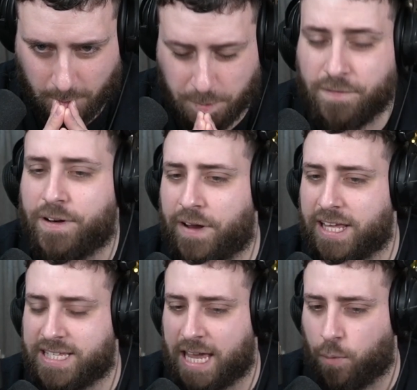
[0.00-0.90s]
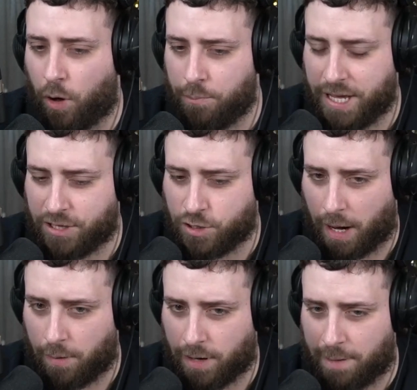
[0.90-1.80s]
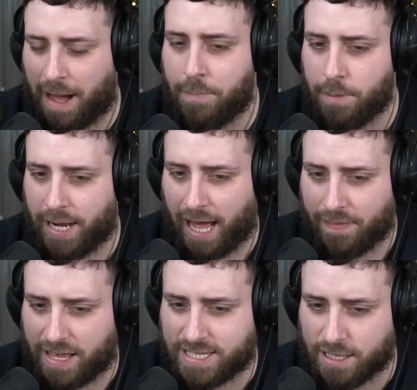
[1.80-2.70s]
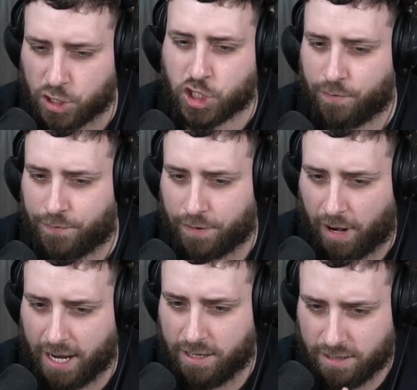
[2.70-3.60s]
even if I can take one Pikachu out, I'm happy with that. That's still something, right?